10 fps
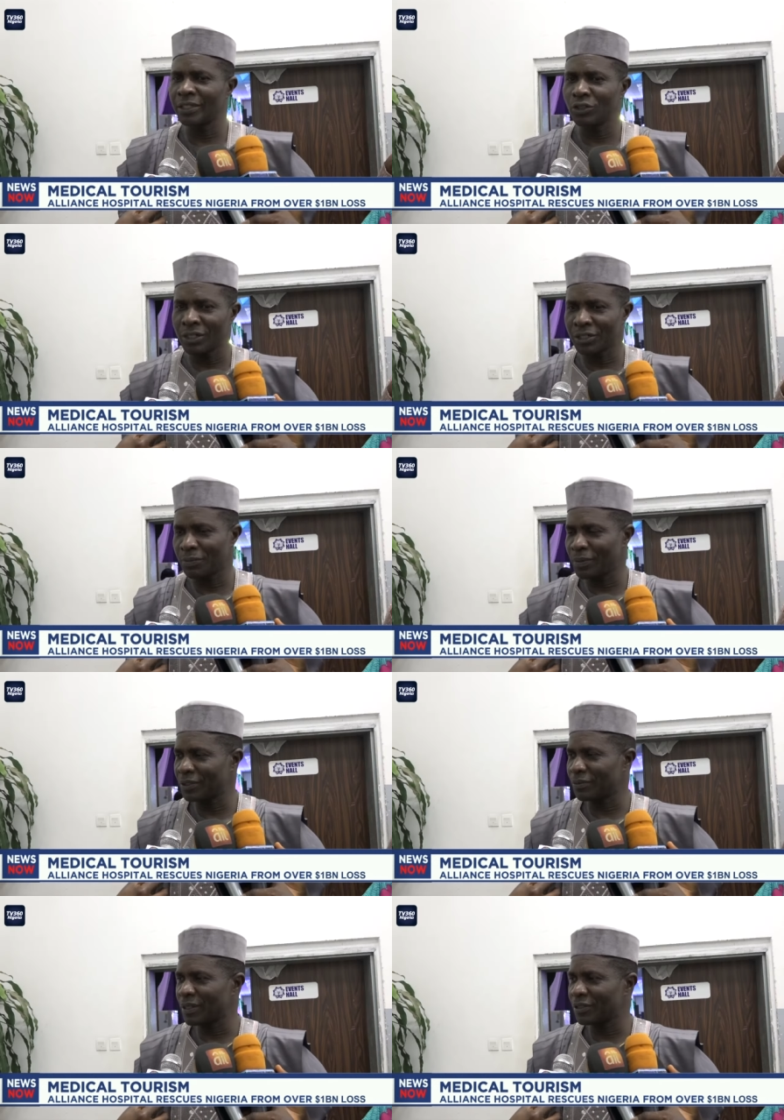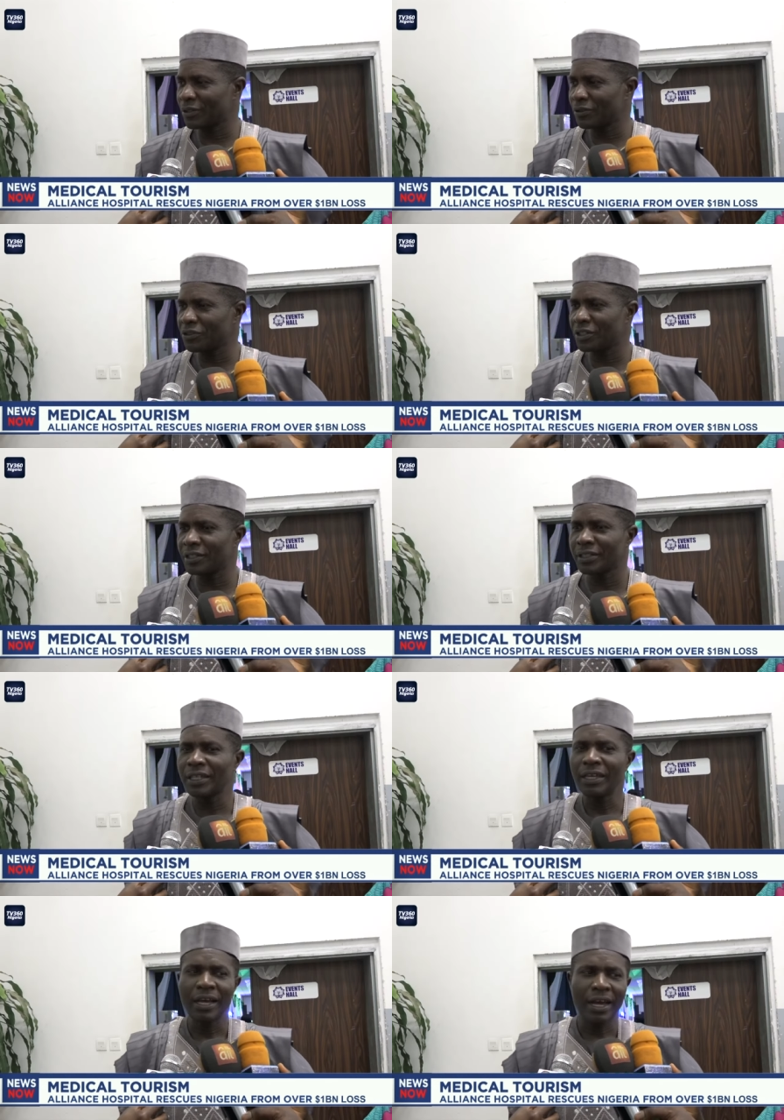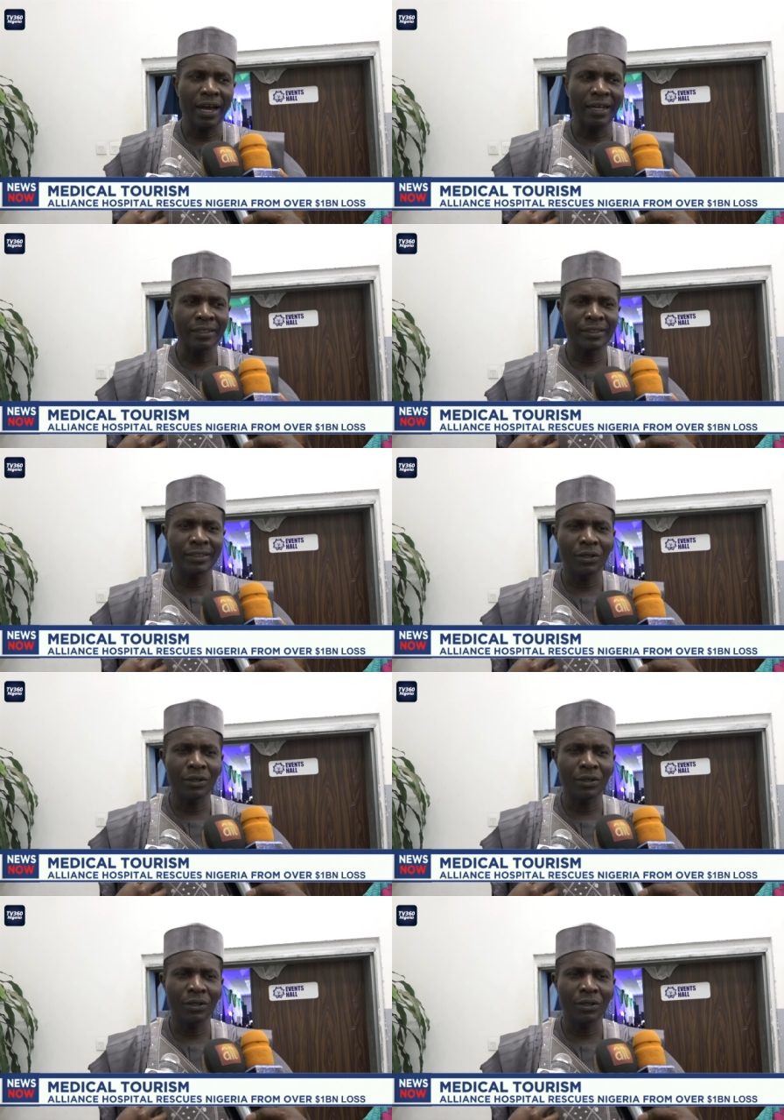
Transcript: the joint replacement surgeries, and